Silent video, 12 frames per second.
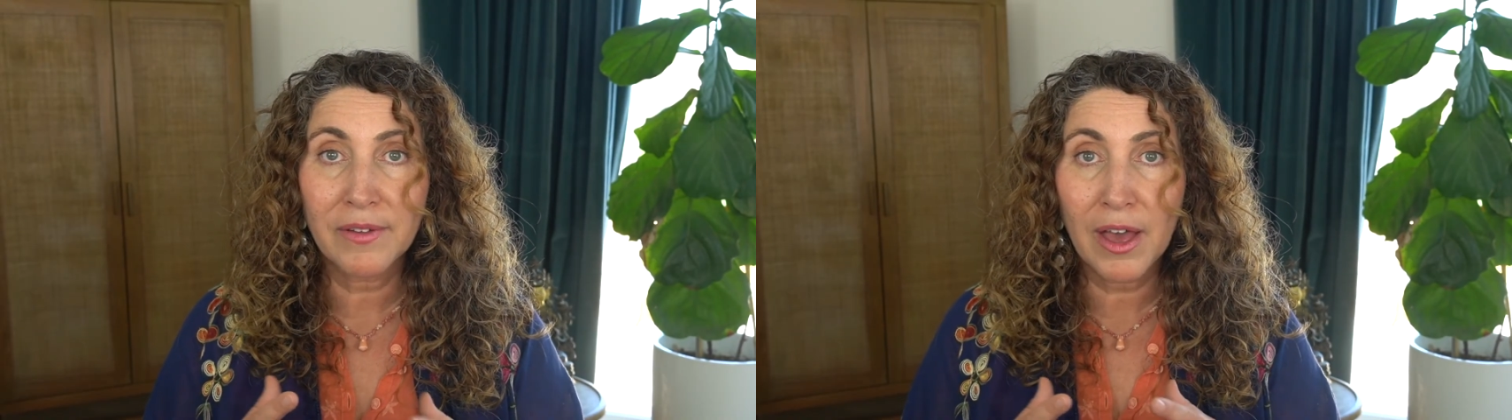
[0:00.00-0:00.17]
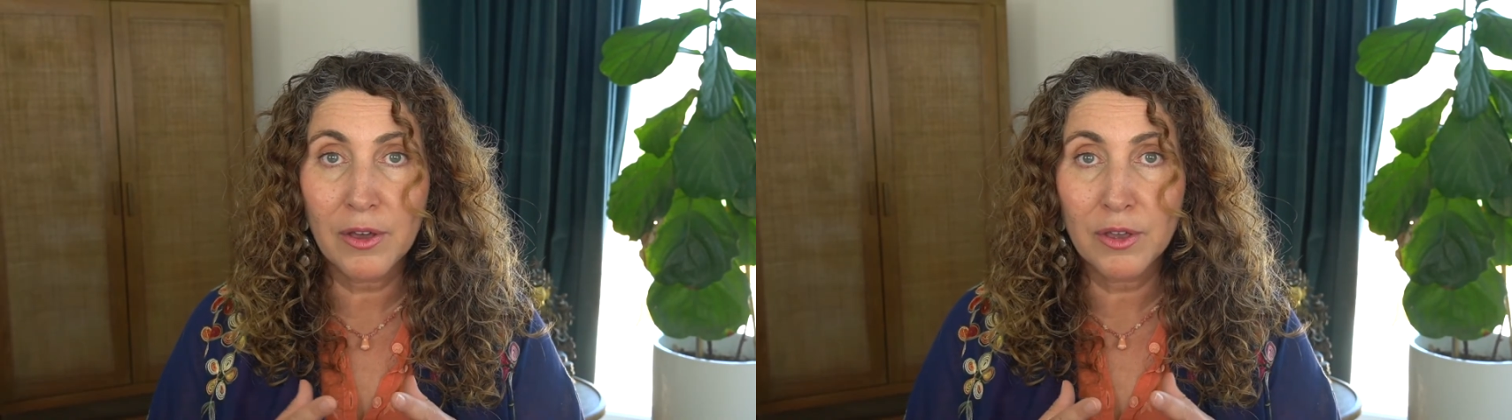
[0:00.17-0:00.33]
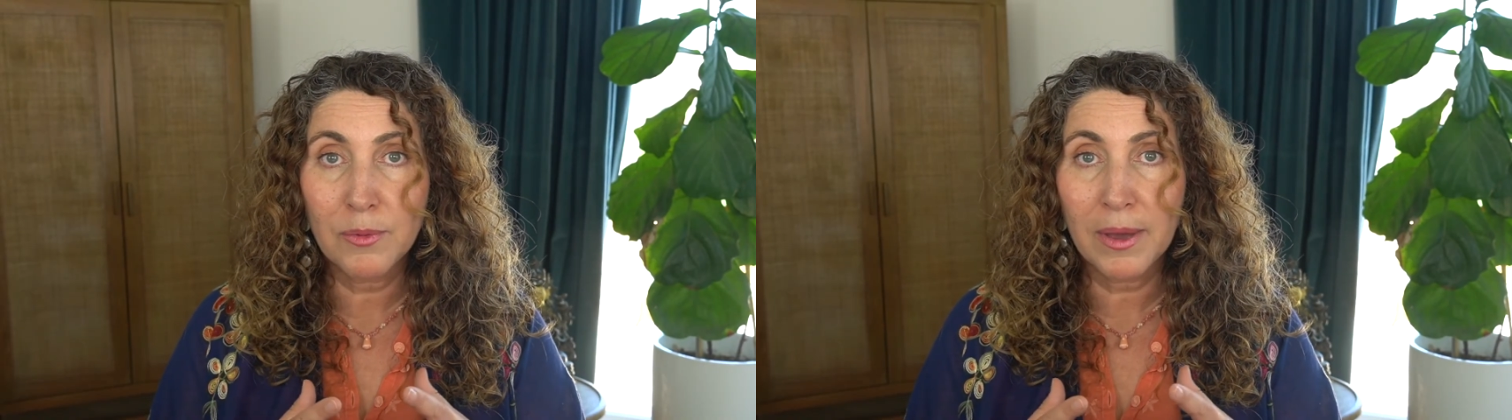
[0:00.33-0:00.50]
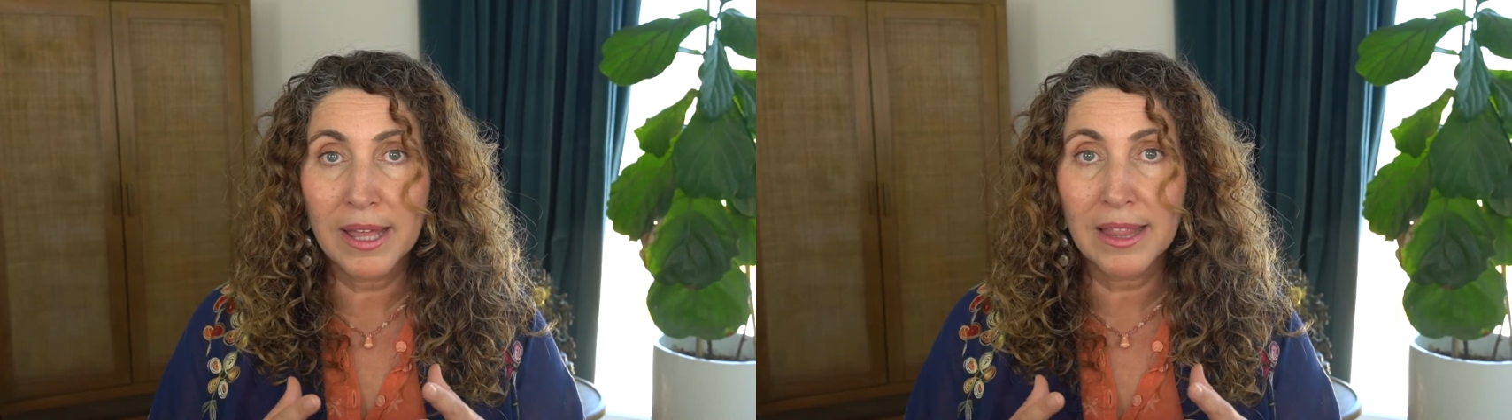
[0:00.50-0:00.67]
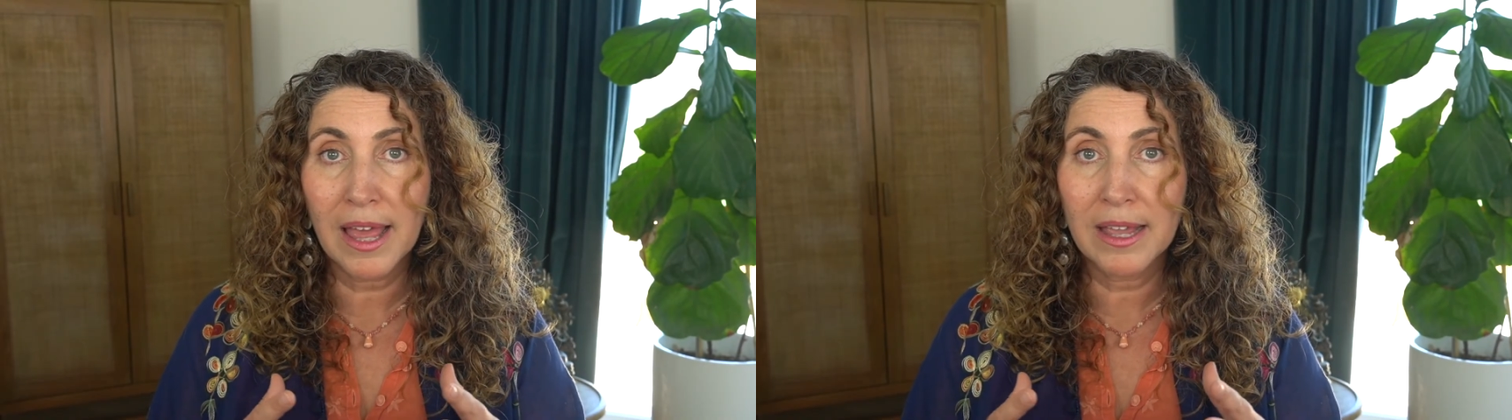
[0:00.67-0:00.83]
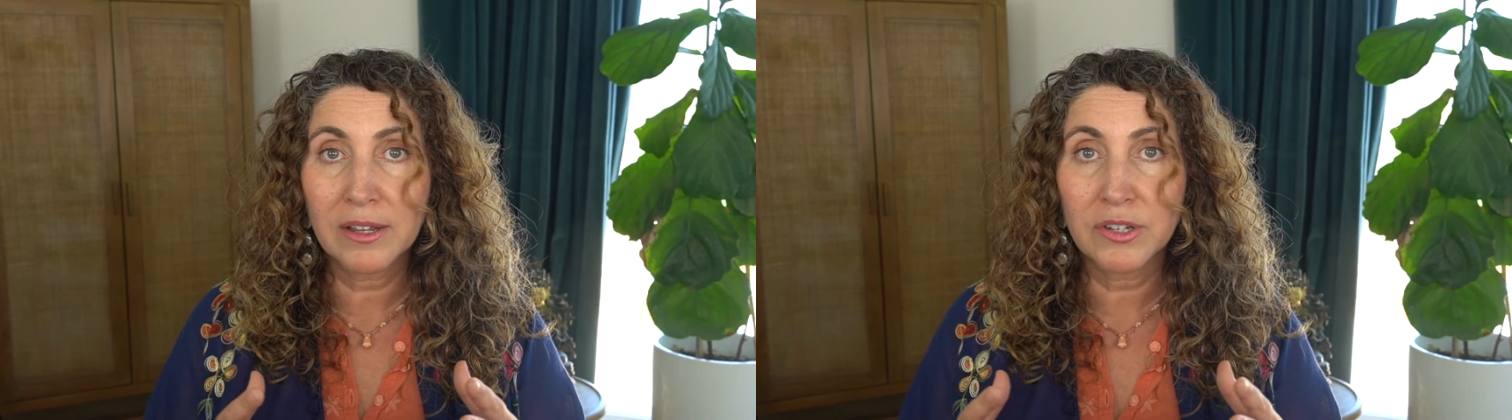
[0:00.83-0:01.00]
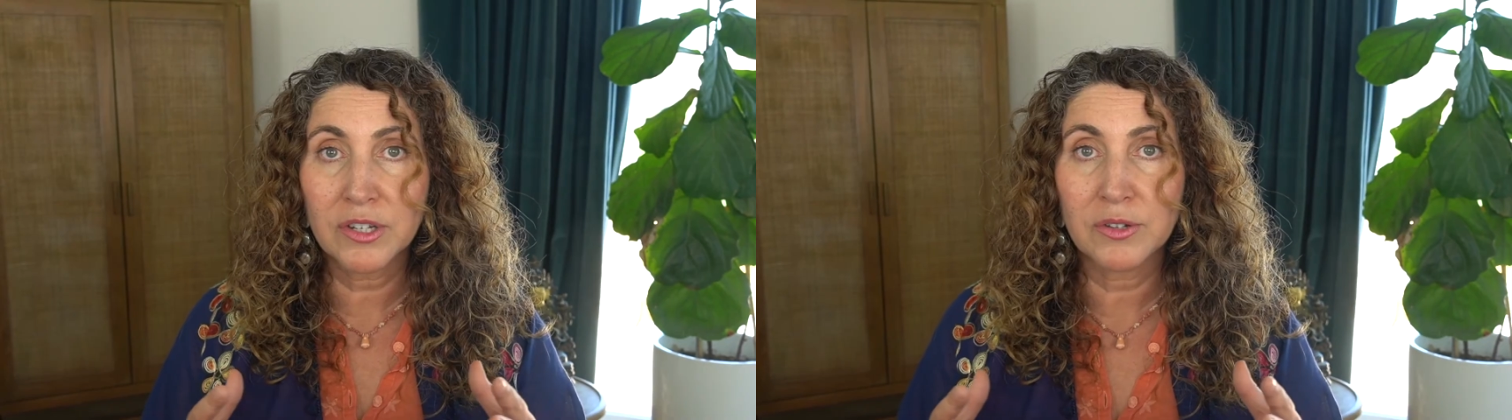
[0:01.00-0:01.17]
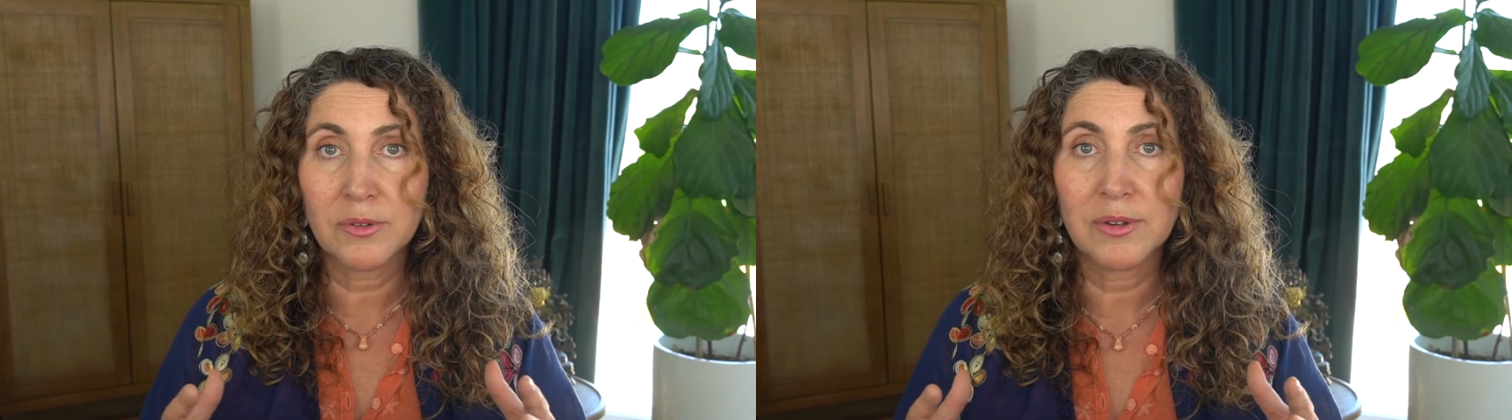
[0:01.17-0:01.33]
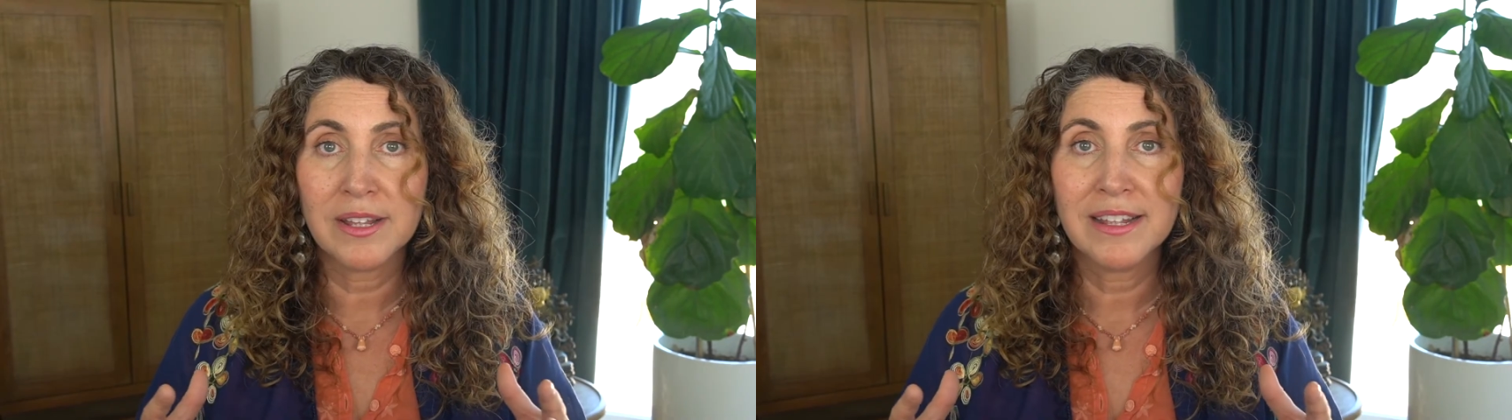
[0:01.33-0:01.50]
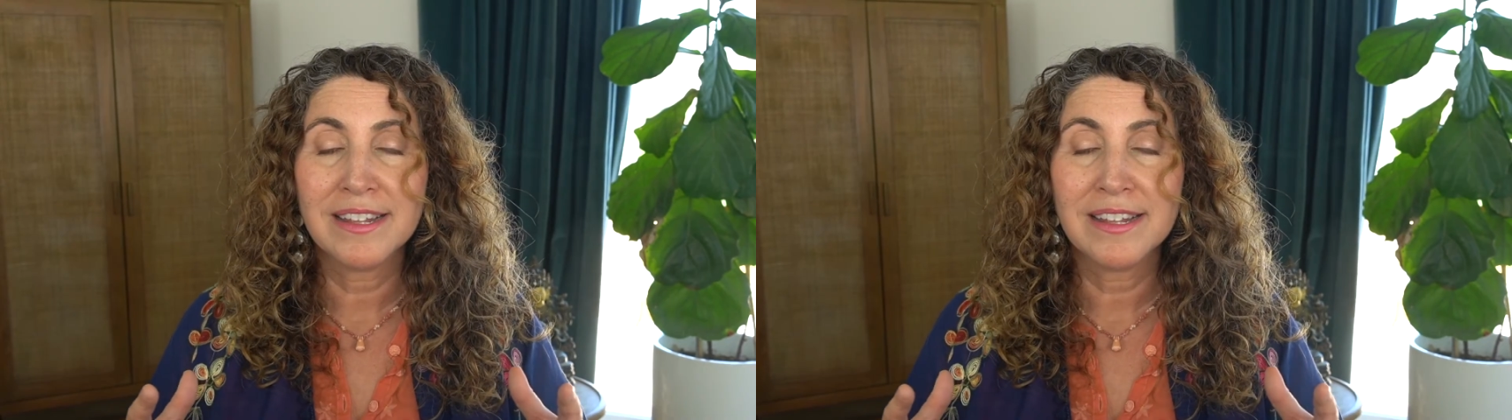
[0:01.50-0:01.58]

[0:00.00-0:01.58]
of how you might like to